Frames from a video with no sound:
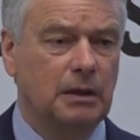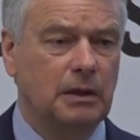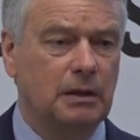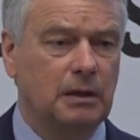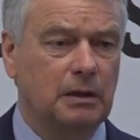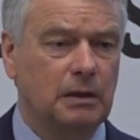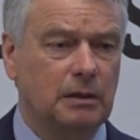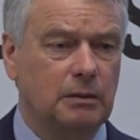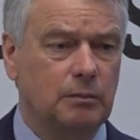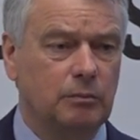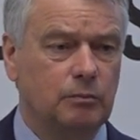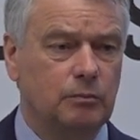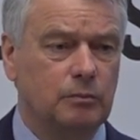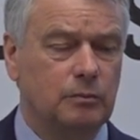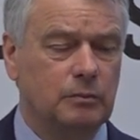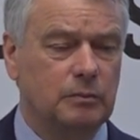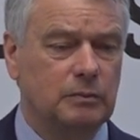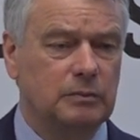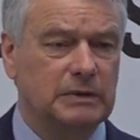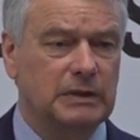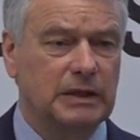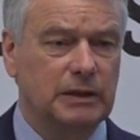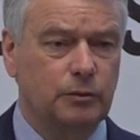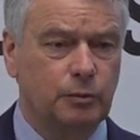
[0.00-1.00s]

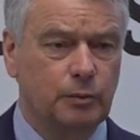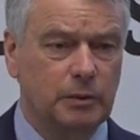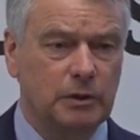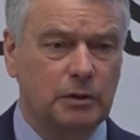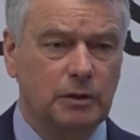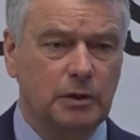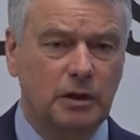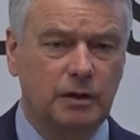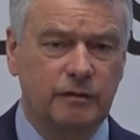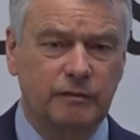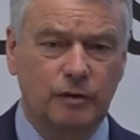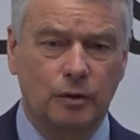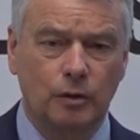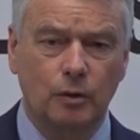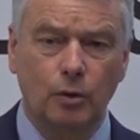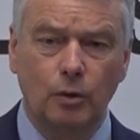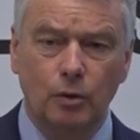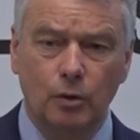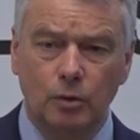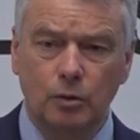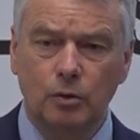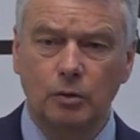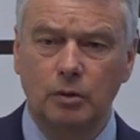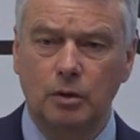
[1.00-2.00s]
that will cover
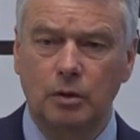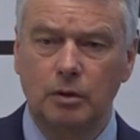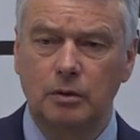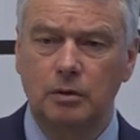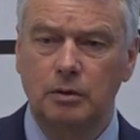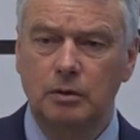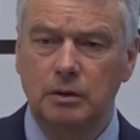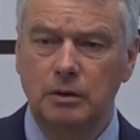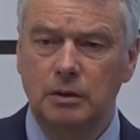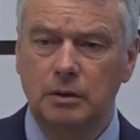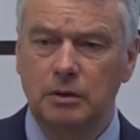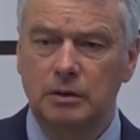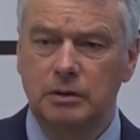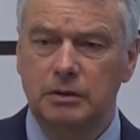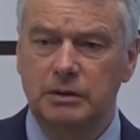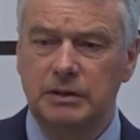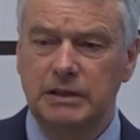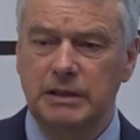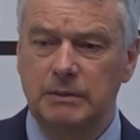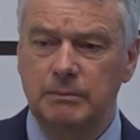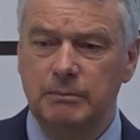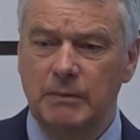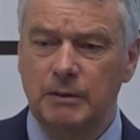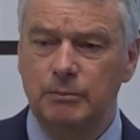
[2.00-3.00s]
all
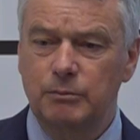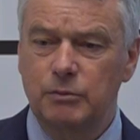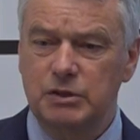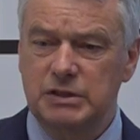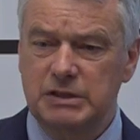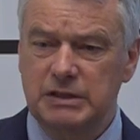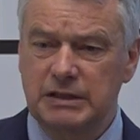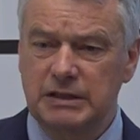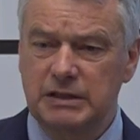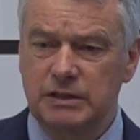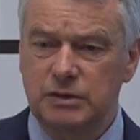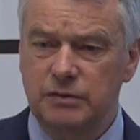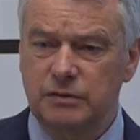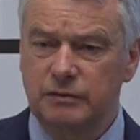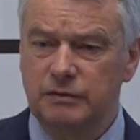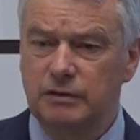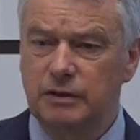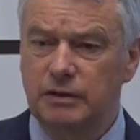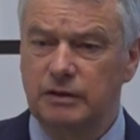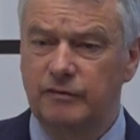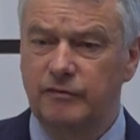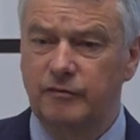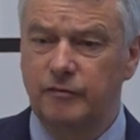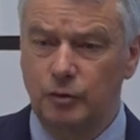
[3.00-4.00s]
the member states of
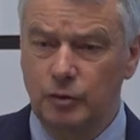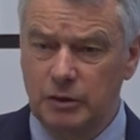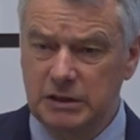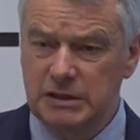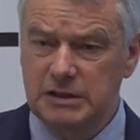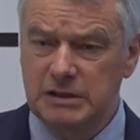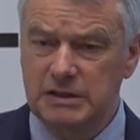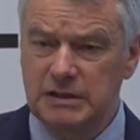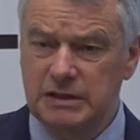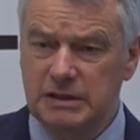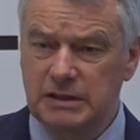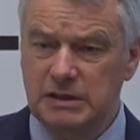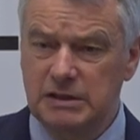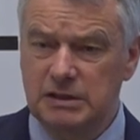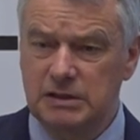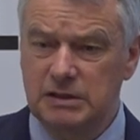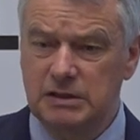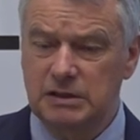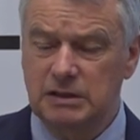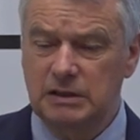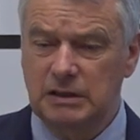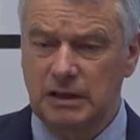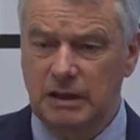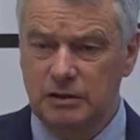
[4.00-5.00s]
the
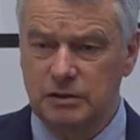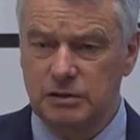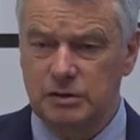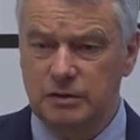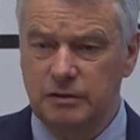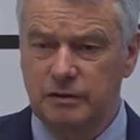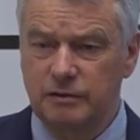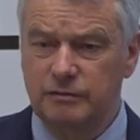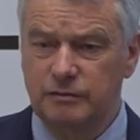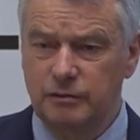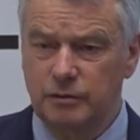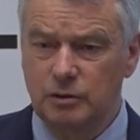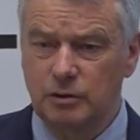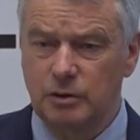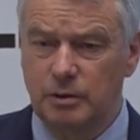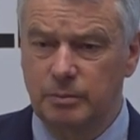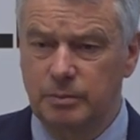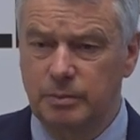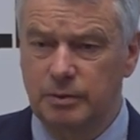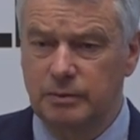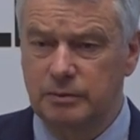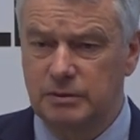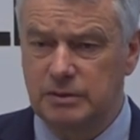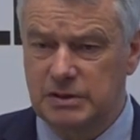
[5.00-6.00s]
46 Council of
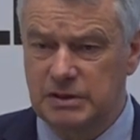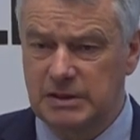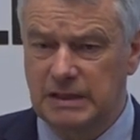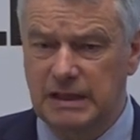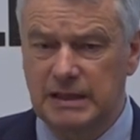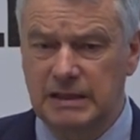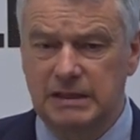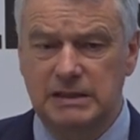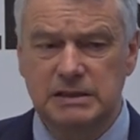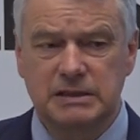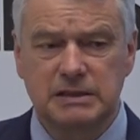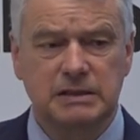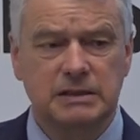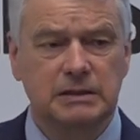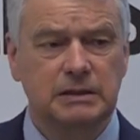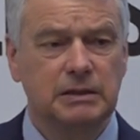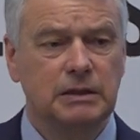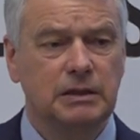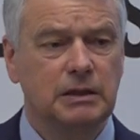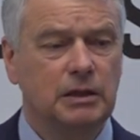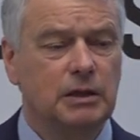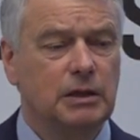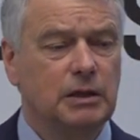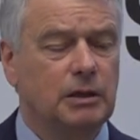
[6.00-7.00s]
Europe states,
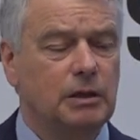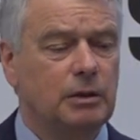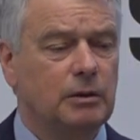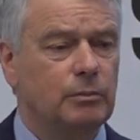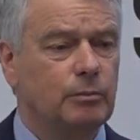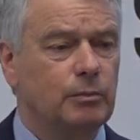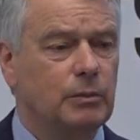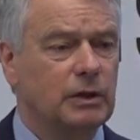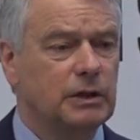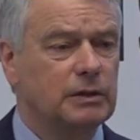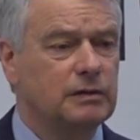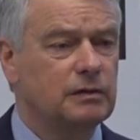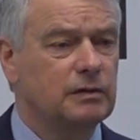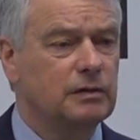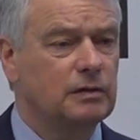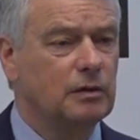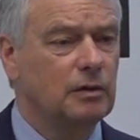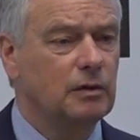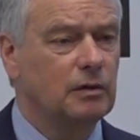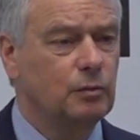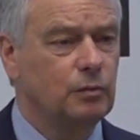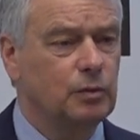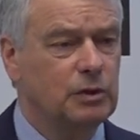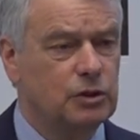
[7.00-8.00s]
but
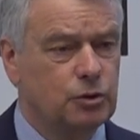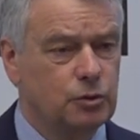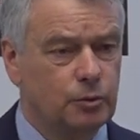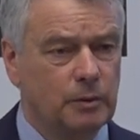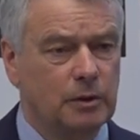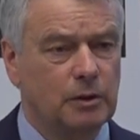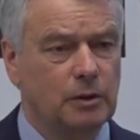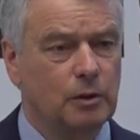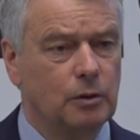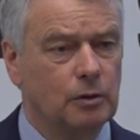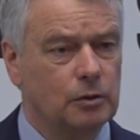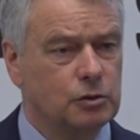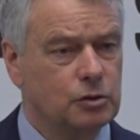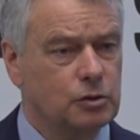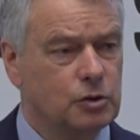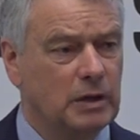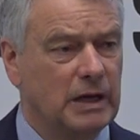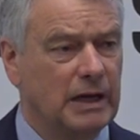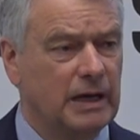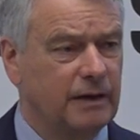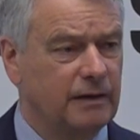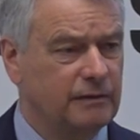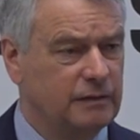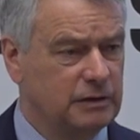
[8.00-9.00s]
which will also
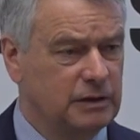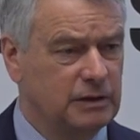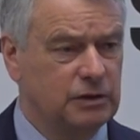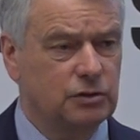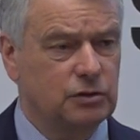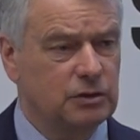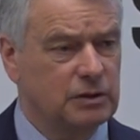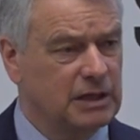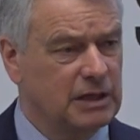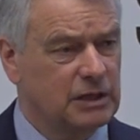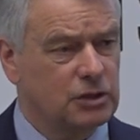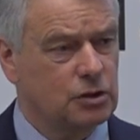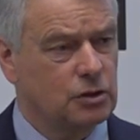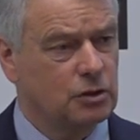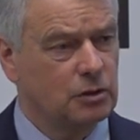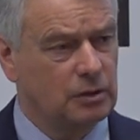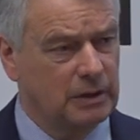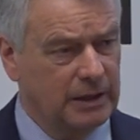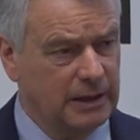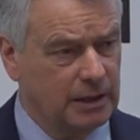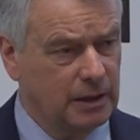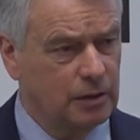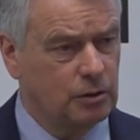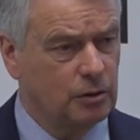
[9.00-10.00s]
have an
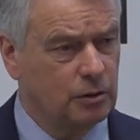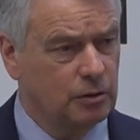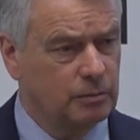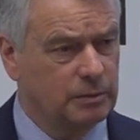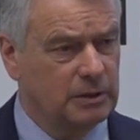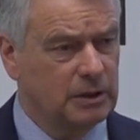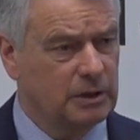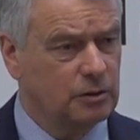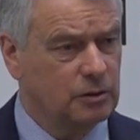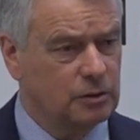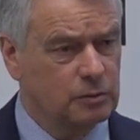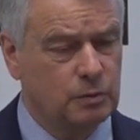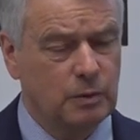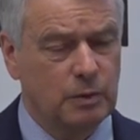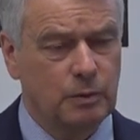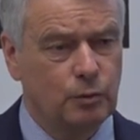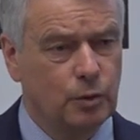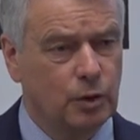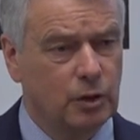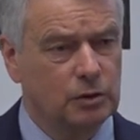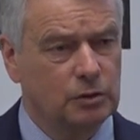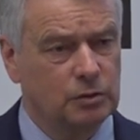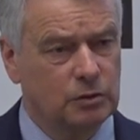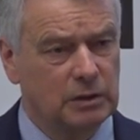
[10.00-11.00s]
international echo, because we
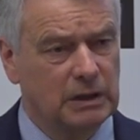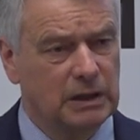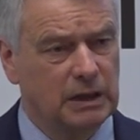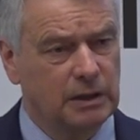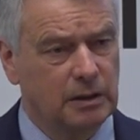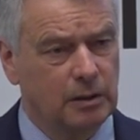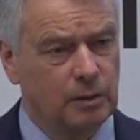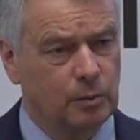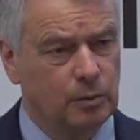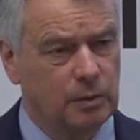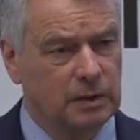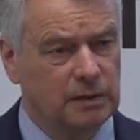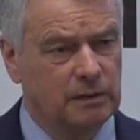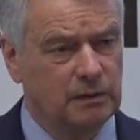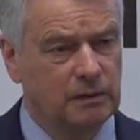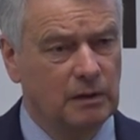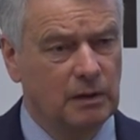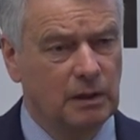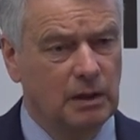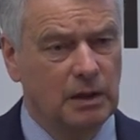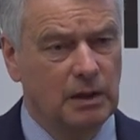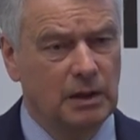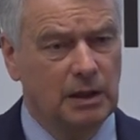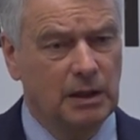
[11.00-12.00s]
work together with
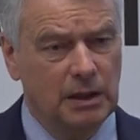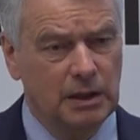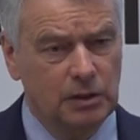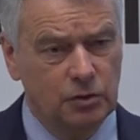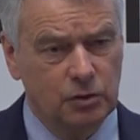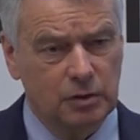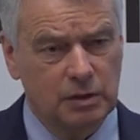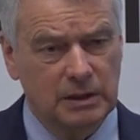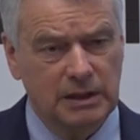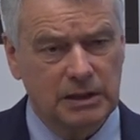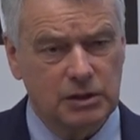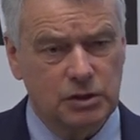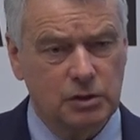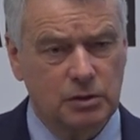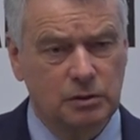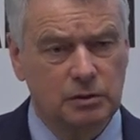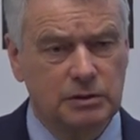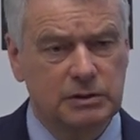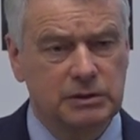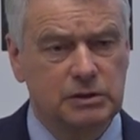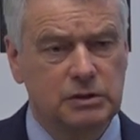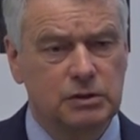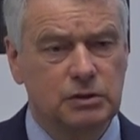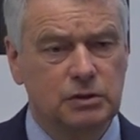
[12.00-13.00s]
international
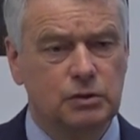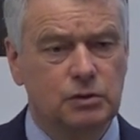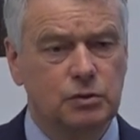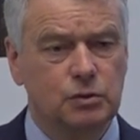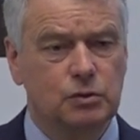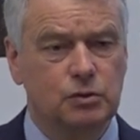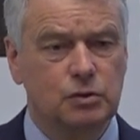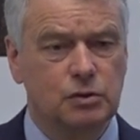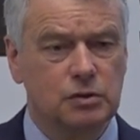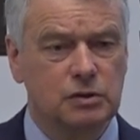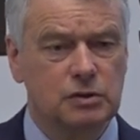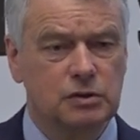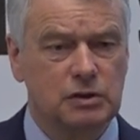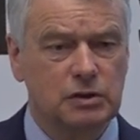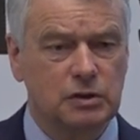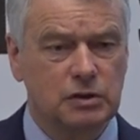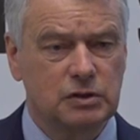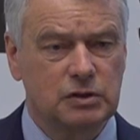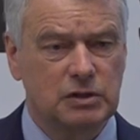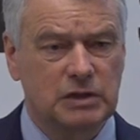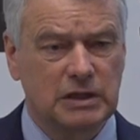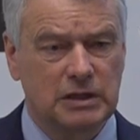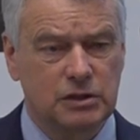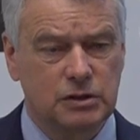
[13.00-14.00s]
institutions
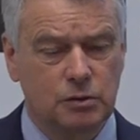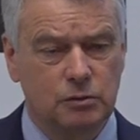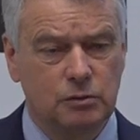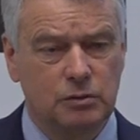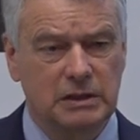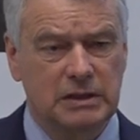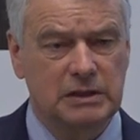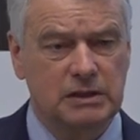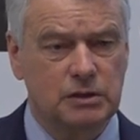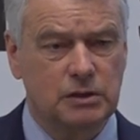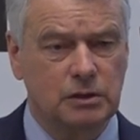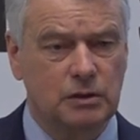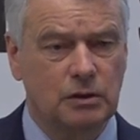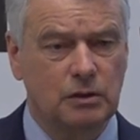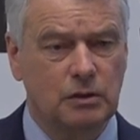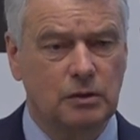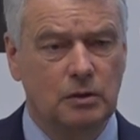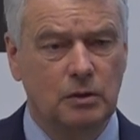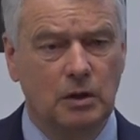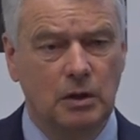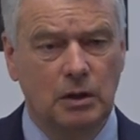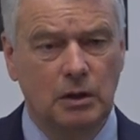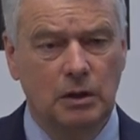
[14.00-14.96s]
such as UNESCO,